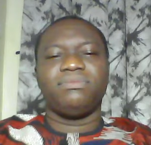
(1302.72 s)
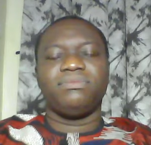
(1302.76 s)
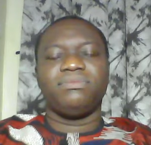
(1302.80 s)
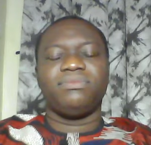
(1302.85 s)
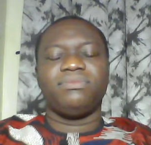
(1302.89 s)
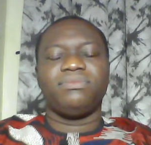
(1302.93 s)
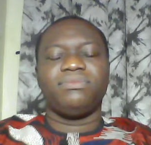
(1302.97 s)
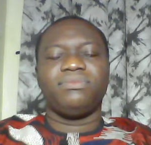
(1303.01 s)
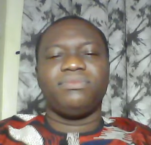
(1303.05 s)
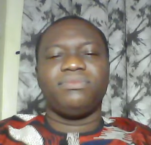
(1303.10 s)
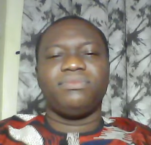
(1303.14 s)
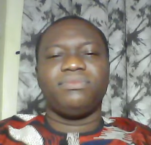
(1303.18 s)

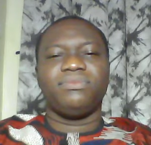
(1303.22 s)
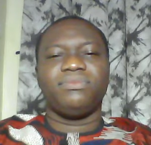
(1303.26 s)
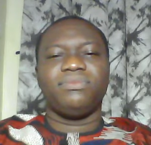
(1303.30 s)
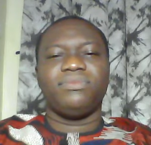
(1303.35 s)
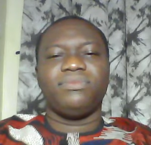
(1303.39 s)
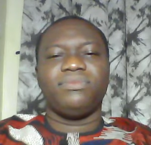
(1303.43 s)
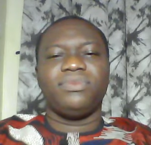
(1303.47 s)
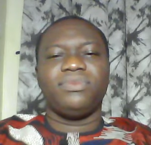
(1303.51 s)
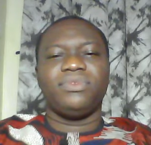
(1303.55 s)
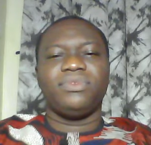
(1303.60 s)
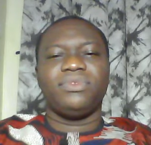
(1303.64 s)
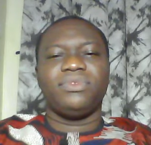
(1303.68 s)

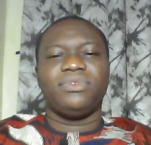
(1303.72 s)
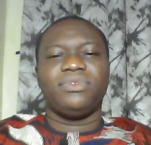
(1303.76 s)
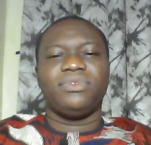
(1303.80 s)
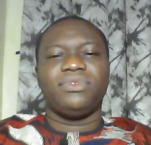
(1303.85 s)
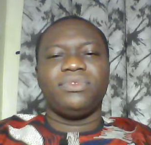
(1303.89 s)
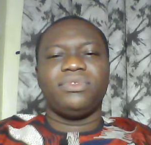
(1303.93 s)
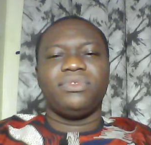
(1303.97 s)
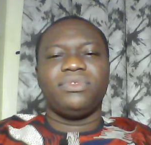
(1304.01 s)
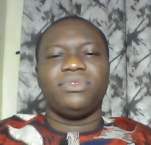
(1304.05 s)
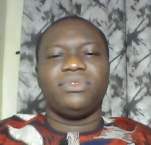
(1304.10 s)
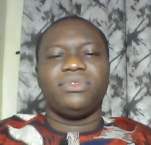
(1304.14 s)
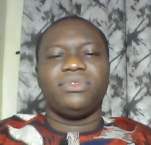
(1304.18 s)

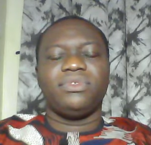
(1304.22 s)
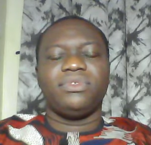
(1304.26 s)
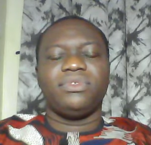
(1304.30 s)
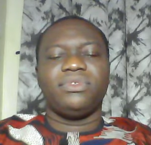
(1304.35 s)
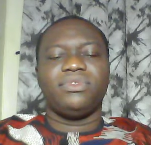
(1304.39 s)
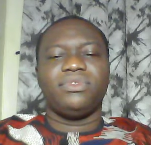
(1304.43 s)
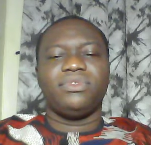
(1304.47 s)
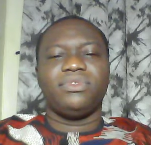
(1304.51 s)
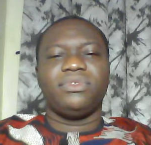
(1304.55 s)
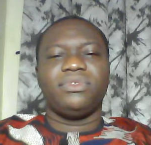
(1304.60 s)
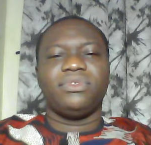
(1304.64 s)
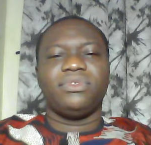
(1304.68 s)

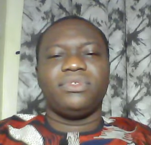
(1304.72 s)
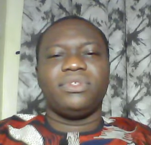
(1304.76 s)
Nothing is said.